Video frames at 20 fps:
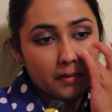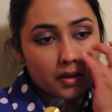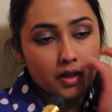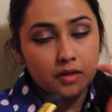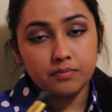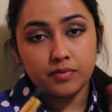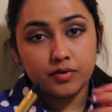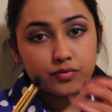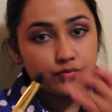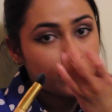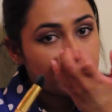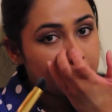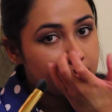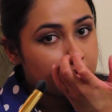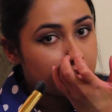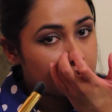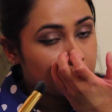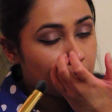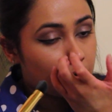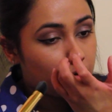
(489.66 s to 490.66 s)
in between
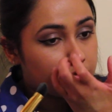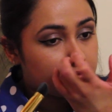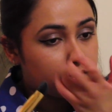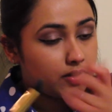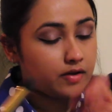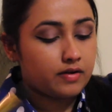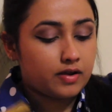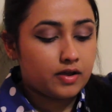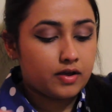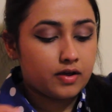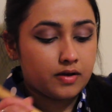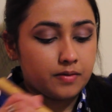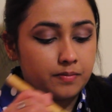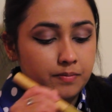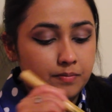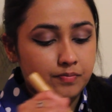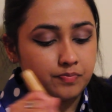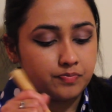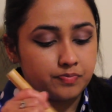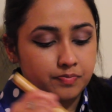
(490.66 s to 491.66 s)
the nose area.
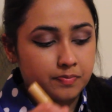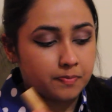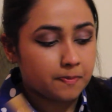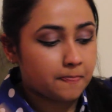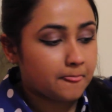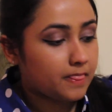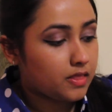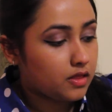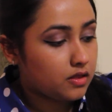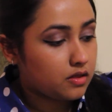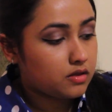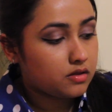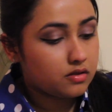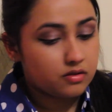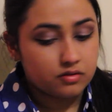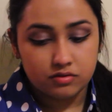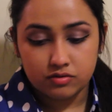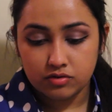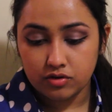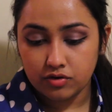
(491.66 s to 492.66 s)

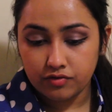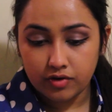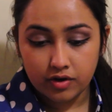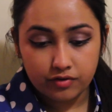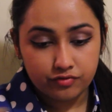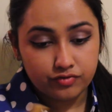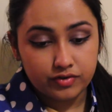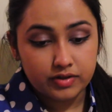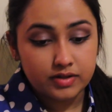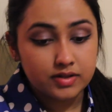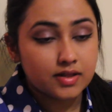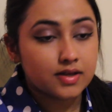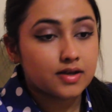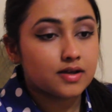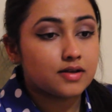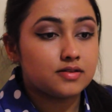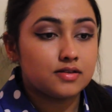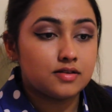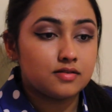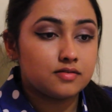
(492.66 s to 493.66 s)
So if I feel like
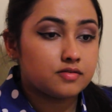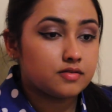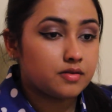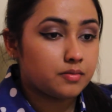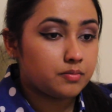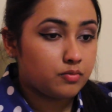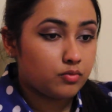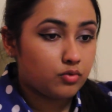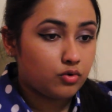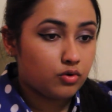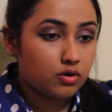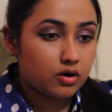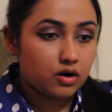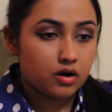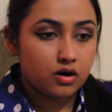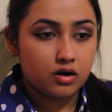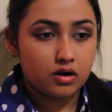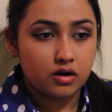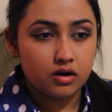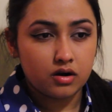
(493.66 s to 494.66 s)
I need some more,
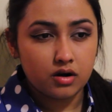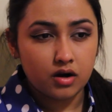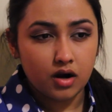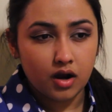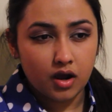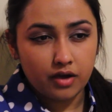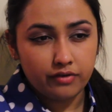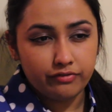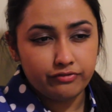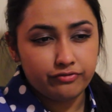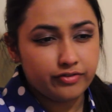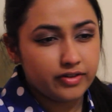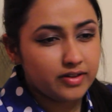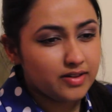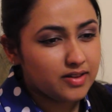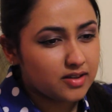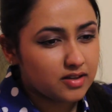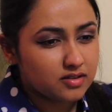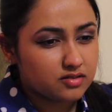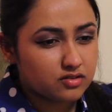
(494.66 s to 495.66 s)
I feel
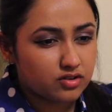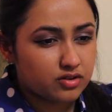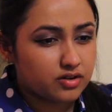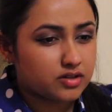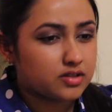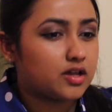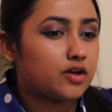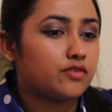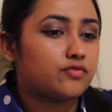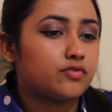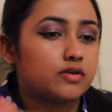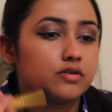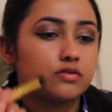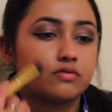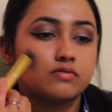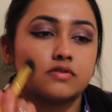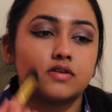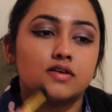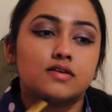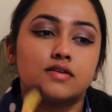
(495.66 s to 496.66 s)
like it's good enough. I
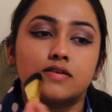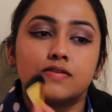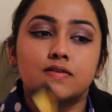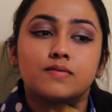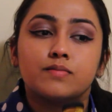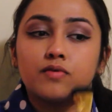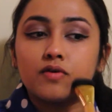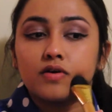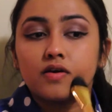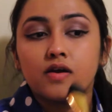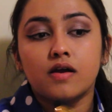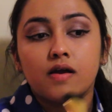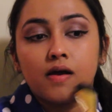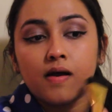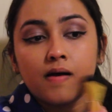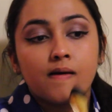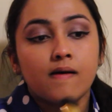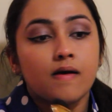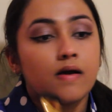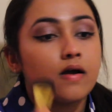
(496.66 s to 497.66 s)
don't need any more.
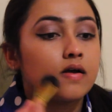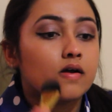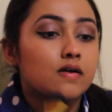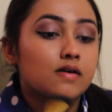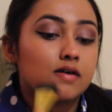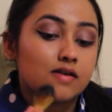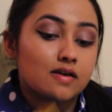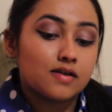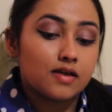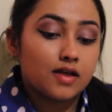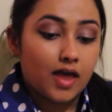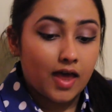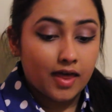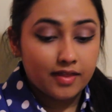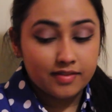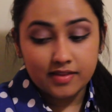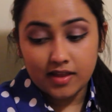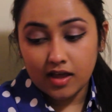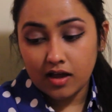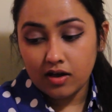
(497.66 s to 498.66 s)

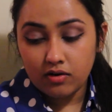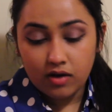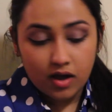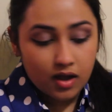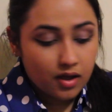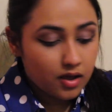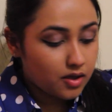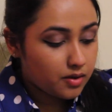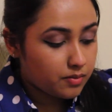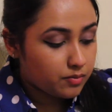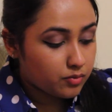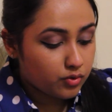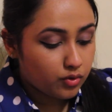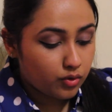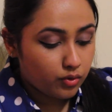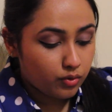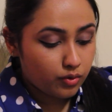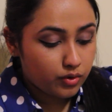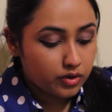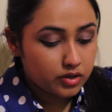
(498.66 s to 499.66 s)
And now I'm
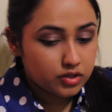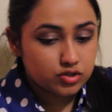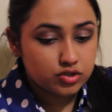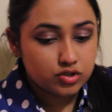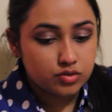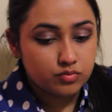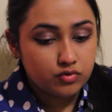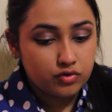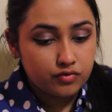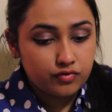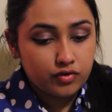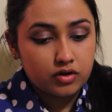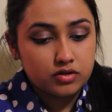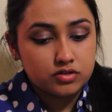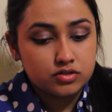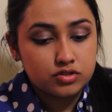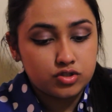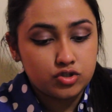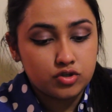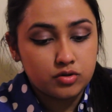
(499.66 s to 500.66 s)
going to move
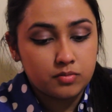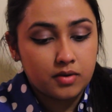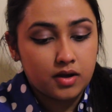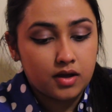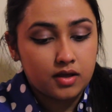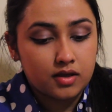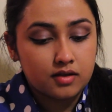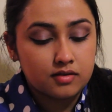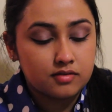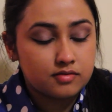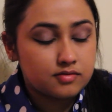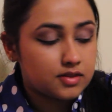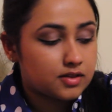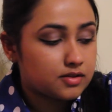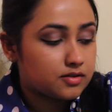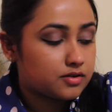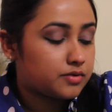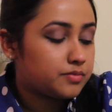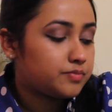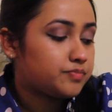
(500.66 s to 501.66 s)
on to my
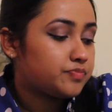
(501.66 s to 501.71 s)
concealer.